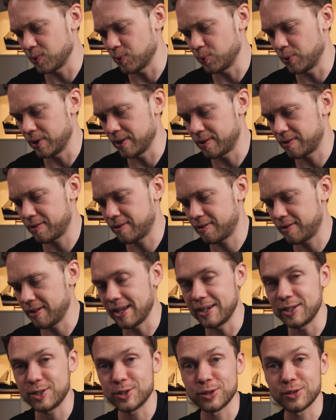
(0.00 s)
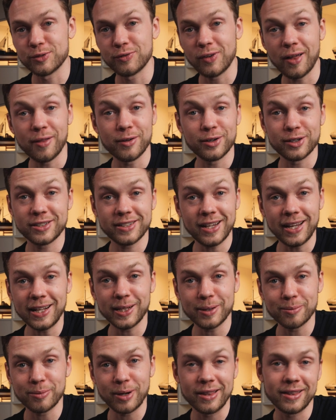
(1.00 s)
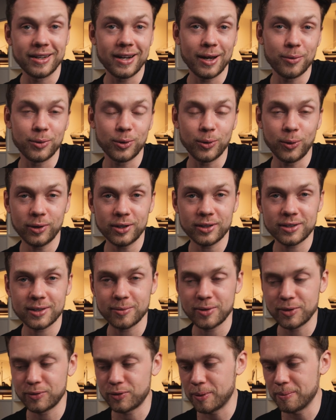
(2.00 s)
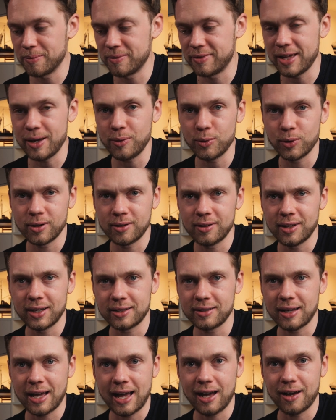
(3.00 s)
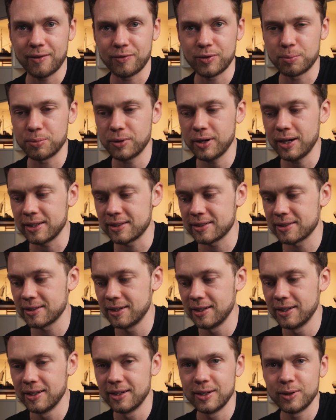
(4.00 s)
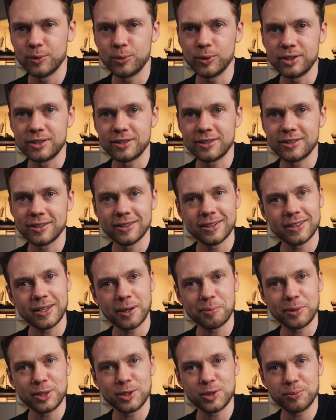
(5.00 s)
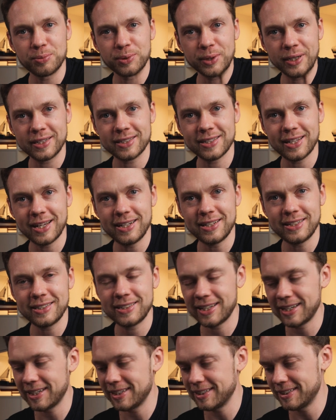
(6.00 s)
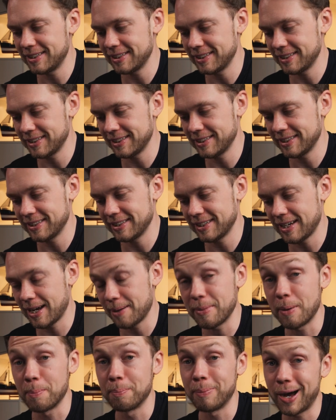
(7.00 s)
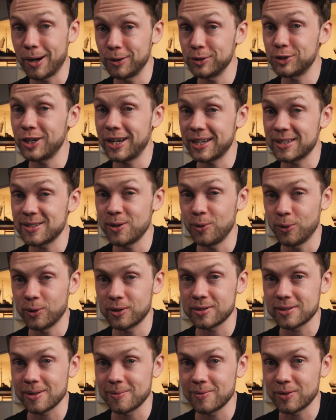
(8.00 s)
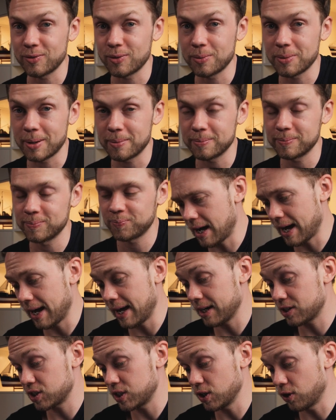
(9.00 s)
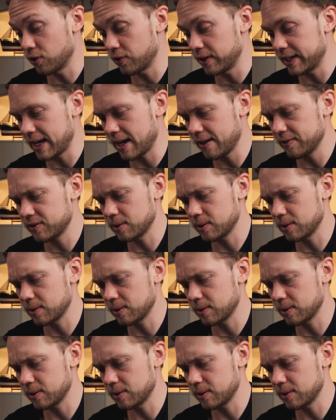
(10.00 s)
with any sorts of other cycling brand that I would order something from, they were like half the price, which got me super excited. And I'm about to actually order something from them. I actually already have